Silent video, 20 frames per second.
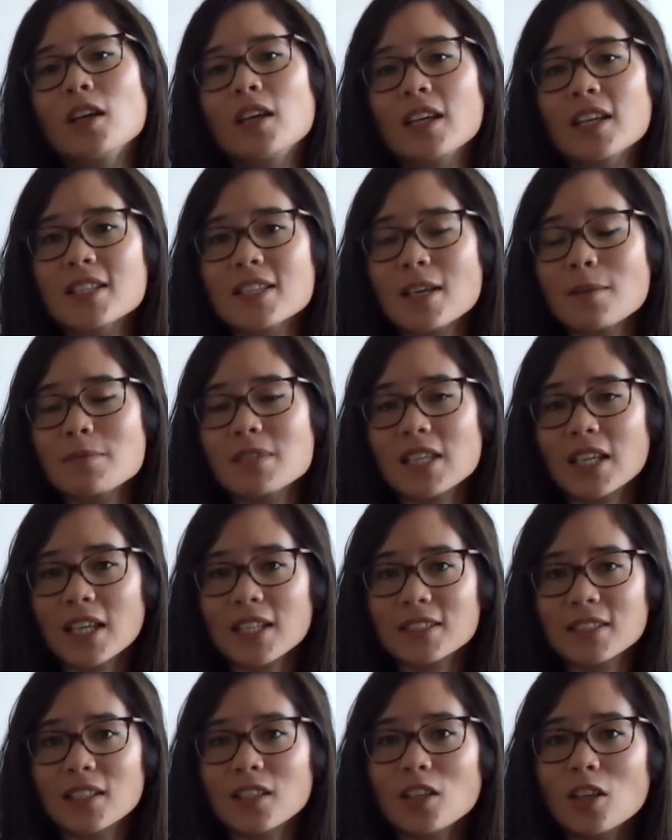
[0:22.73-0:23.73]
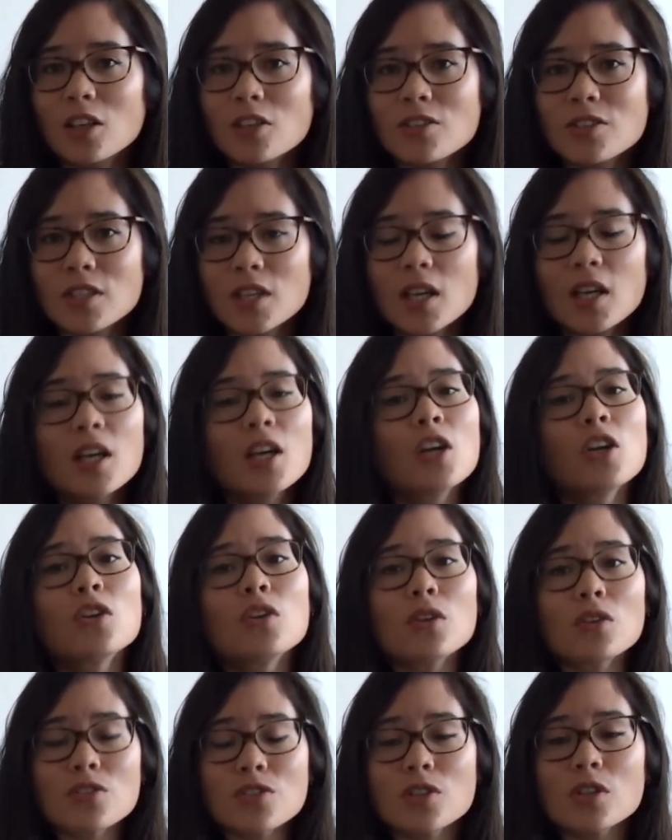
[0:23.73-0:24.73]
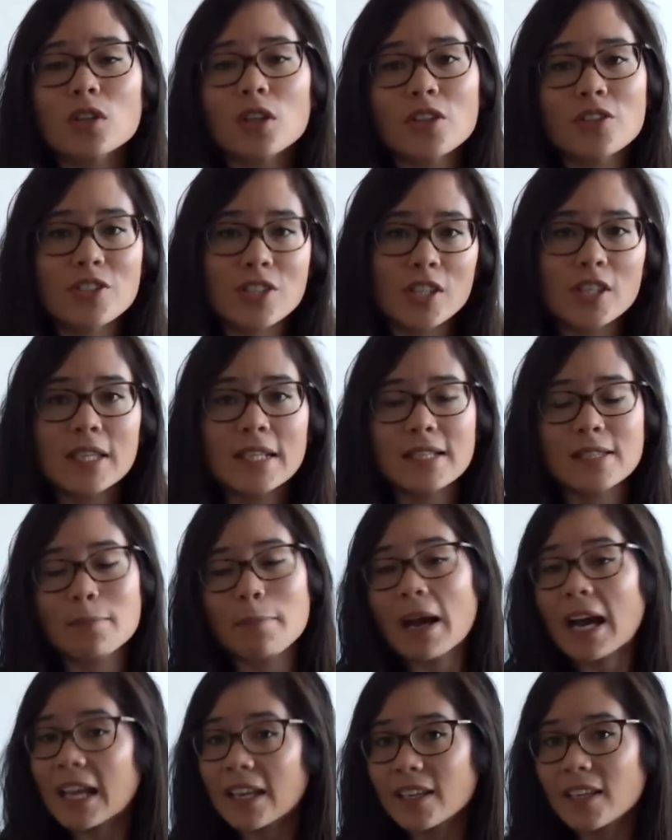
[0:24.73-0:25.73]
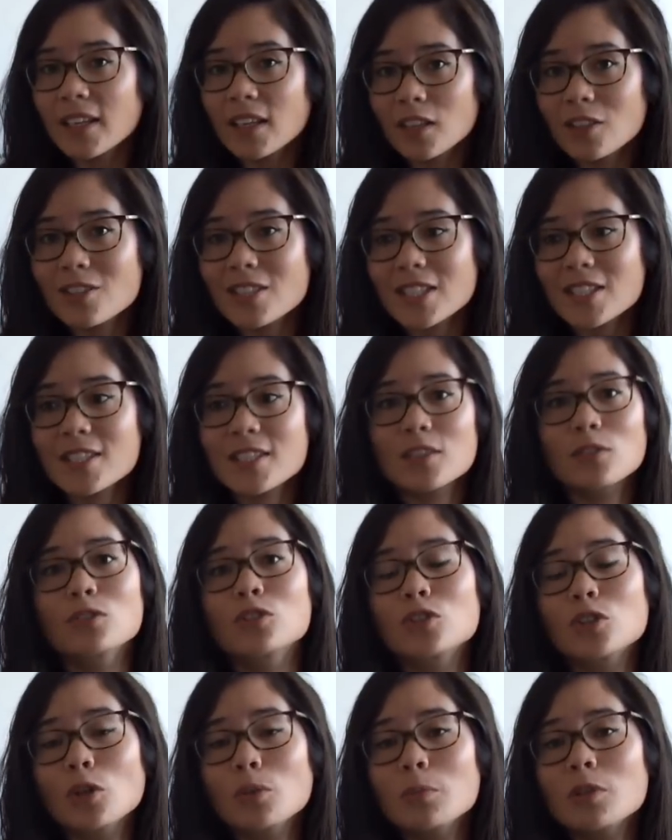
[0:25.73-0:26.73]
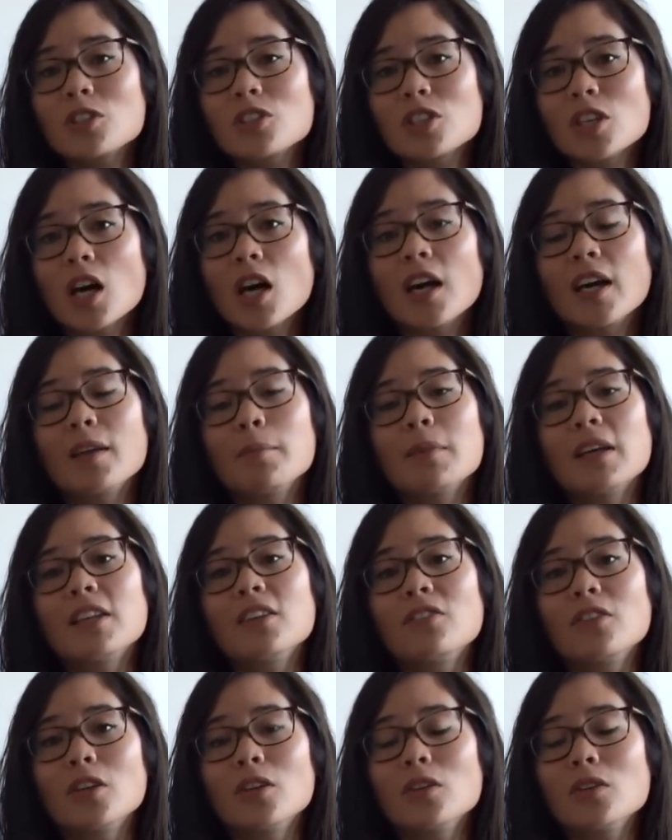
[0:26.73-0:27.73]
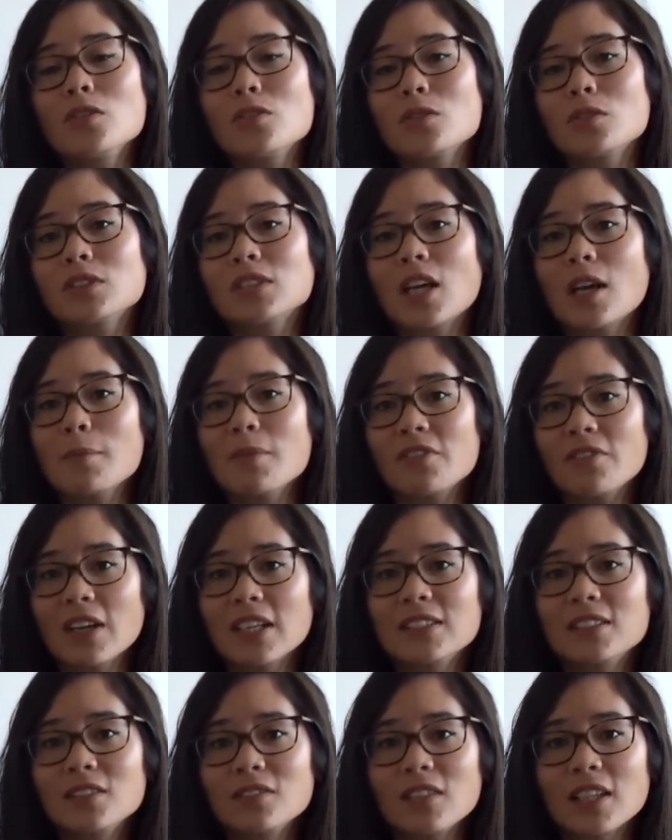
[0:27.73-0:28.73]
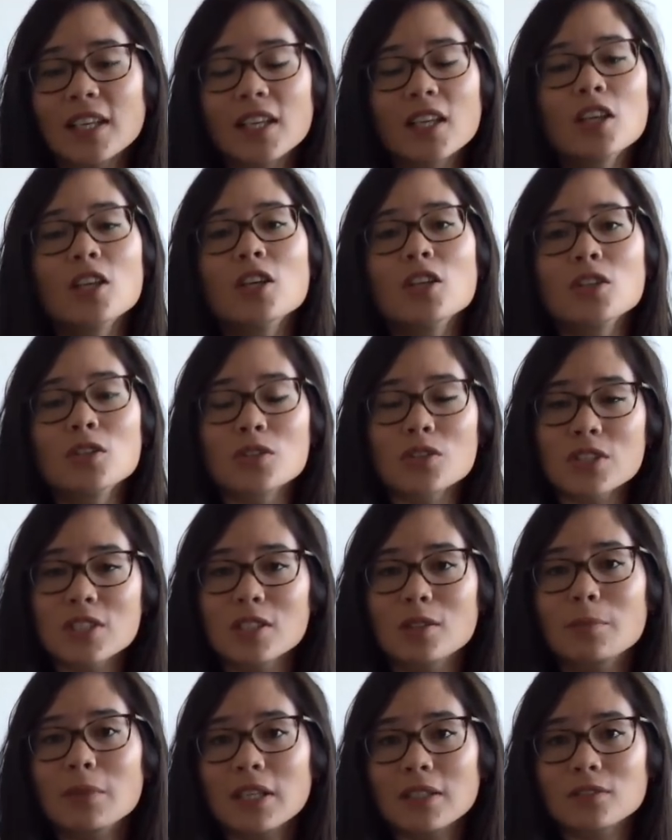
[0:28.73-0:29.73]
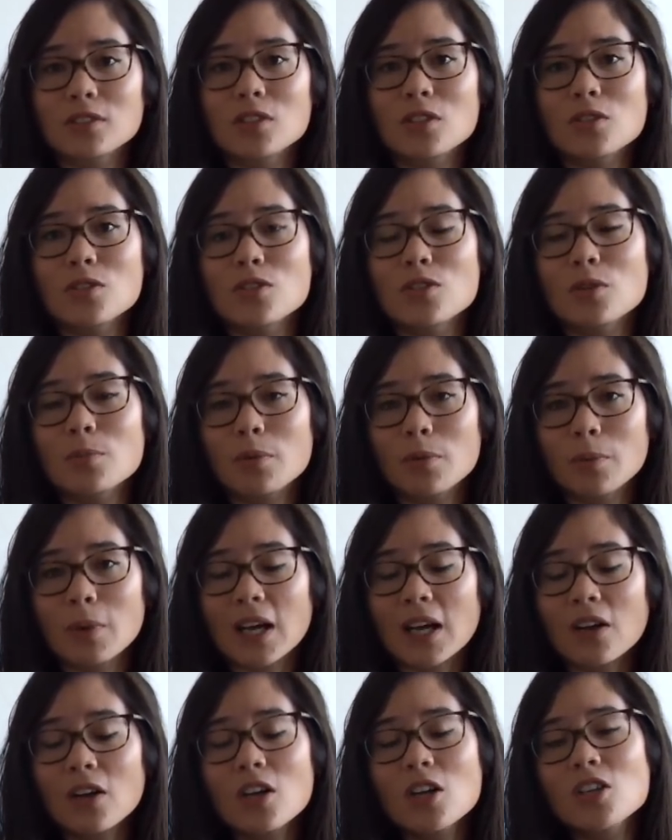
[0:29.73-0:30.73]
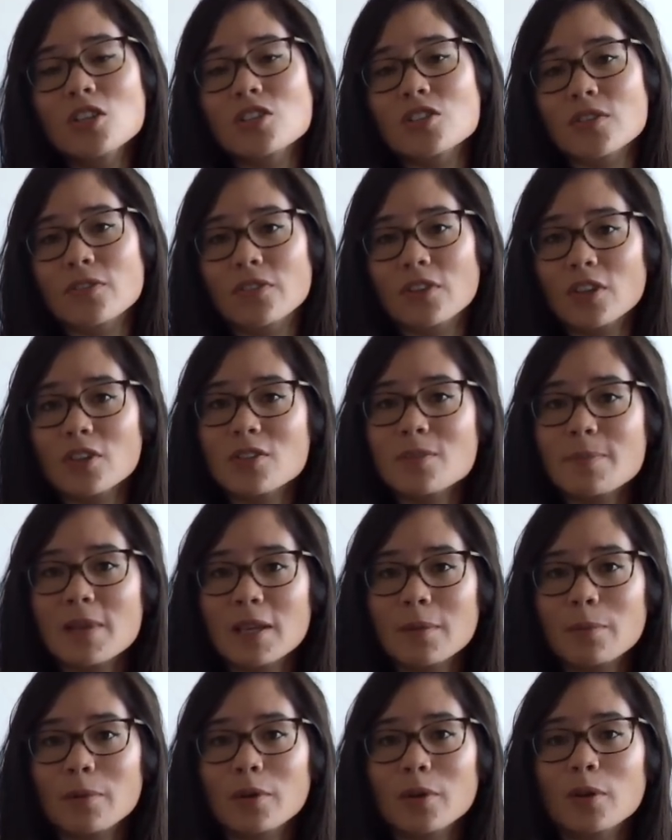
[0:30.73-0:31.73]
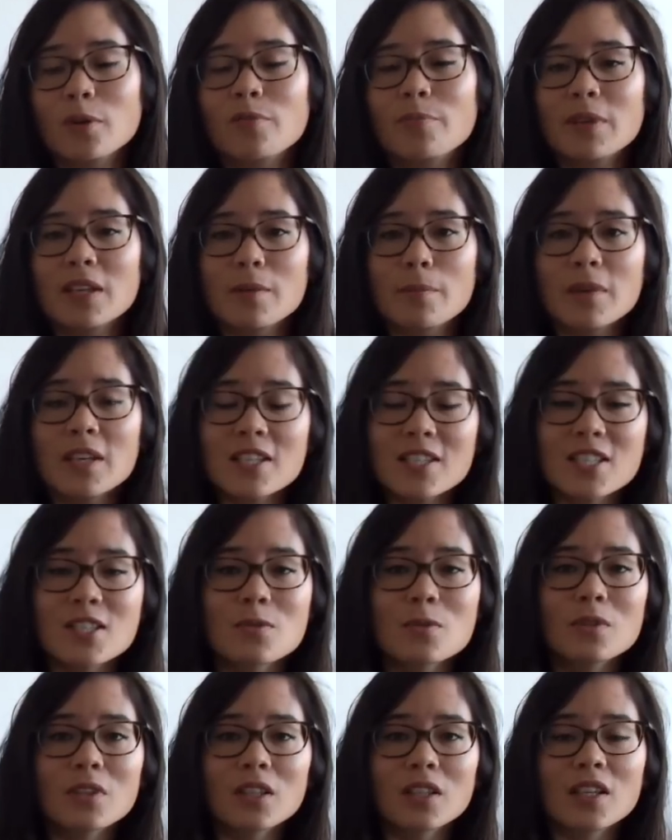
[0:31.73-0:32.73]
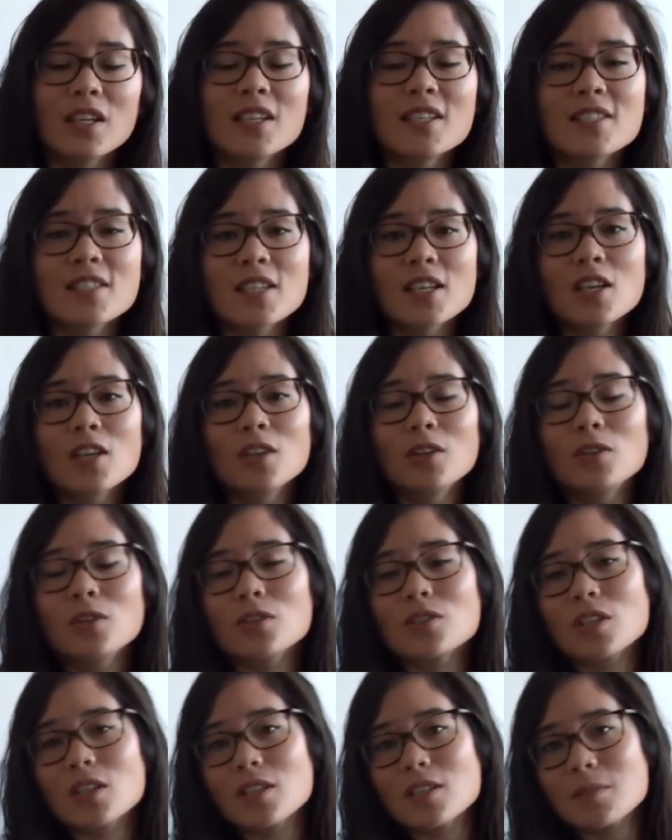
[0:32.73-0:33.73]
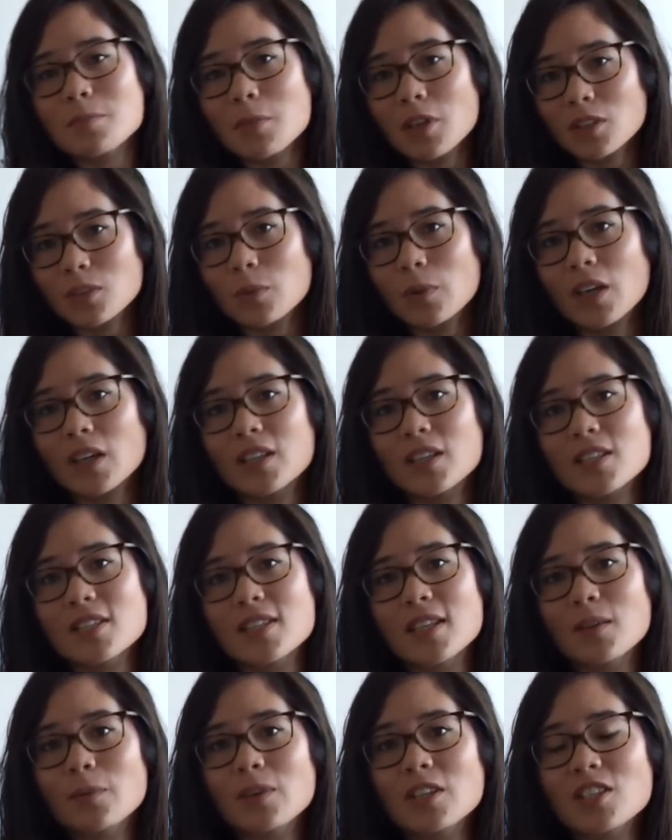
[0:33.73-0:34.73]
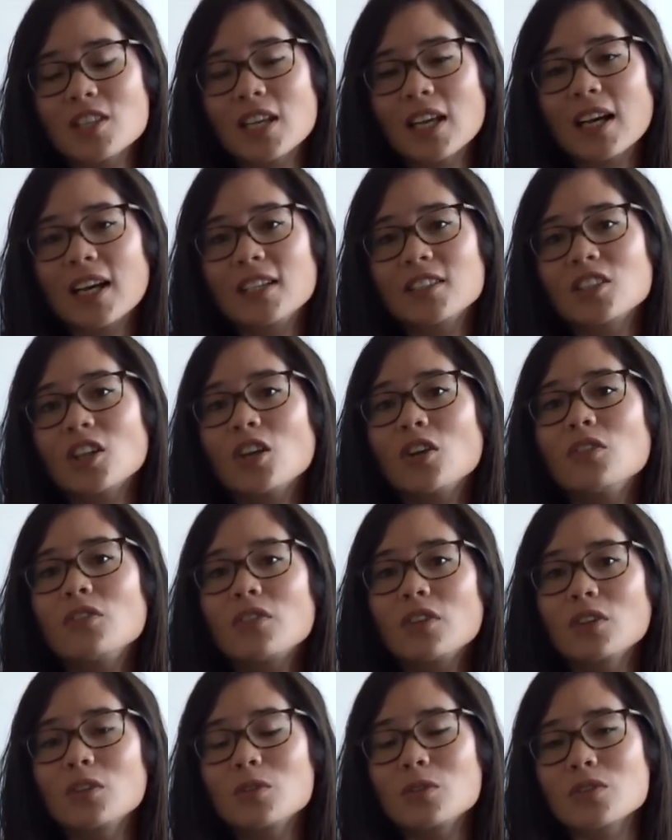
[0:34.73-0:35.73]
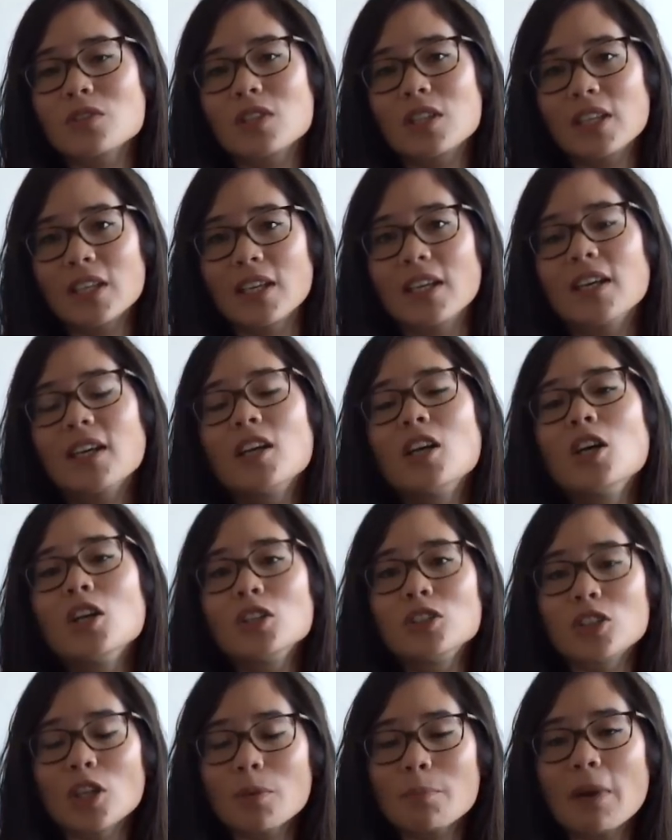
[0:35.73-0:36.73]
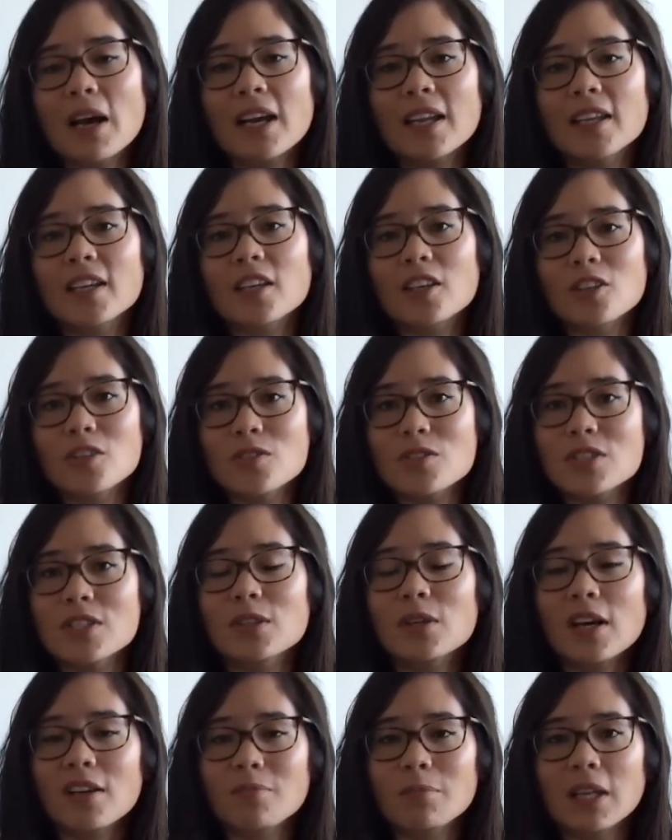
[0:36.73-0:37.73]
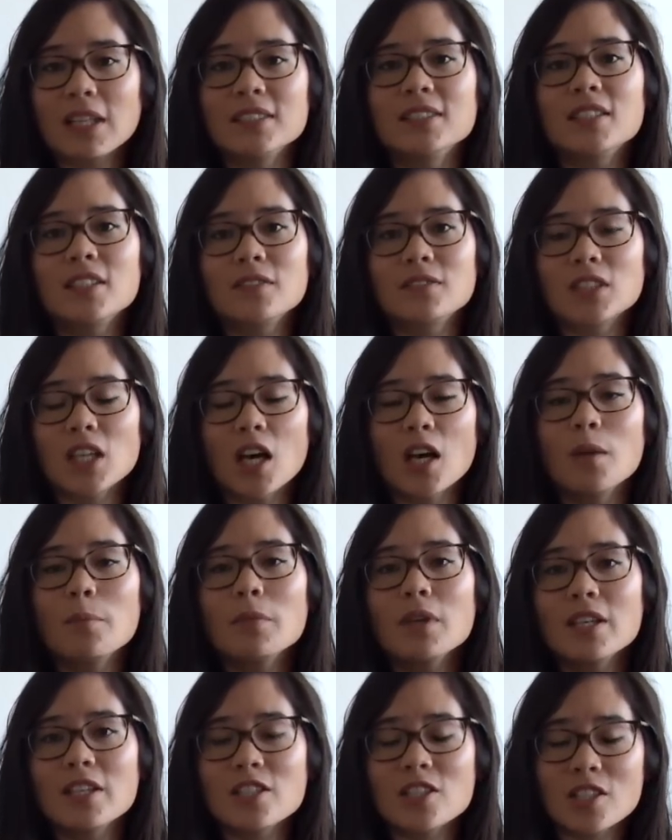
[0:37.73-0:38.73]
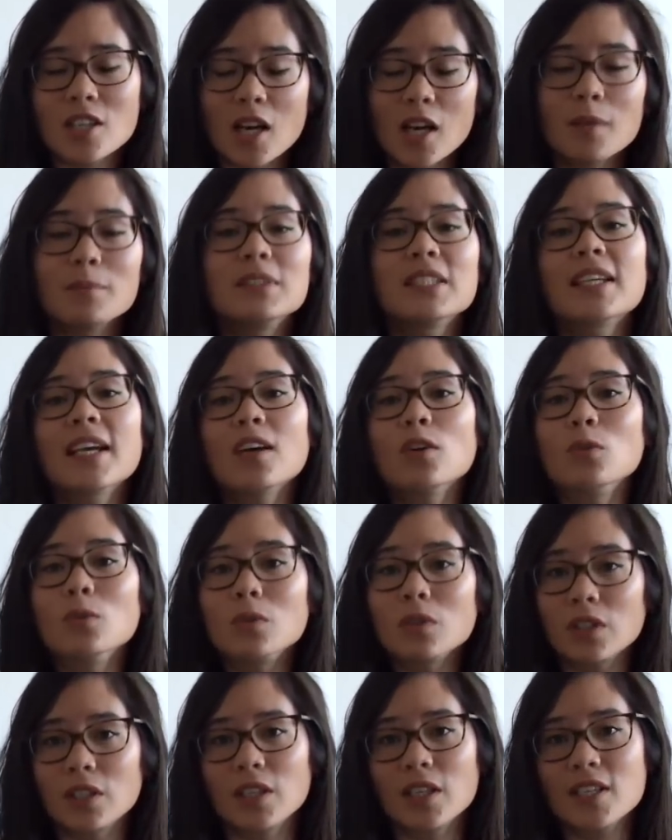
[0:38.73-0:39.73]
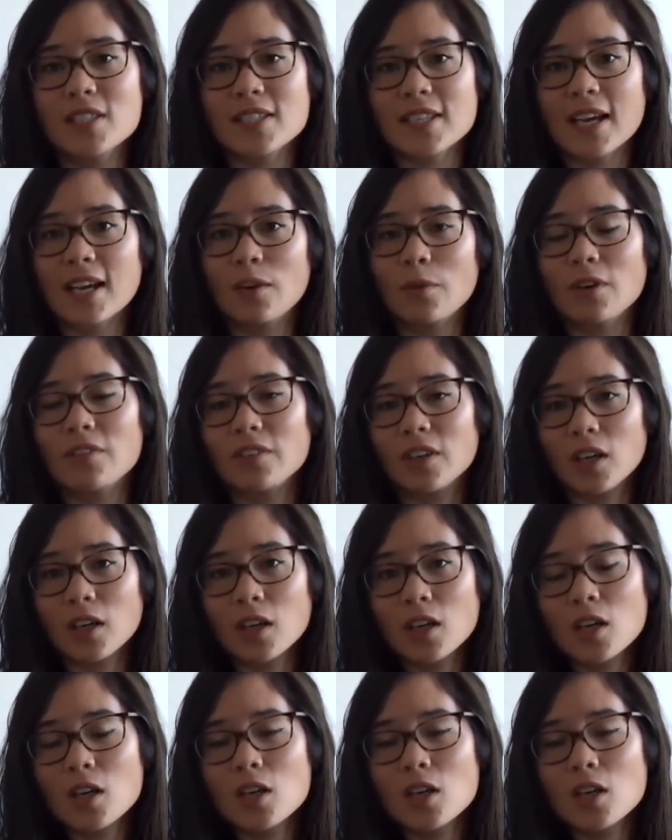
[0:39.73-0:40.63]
Exams are getting closer, not so close that you need to panic because there's still so much time, and if you use your time effectively, you'll still be able to do super well. So for those people who have been a bit disorganised, not done as much work as they wish they had over the course of the year, don't panic, you still have plenty of time. It's time to get organised, however.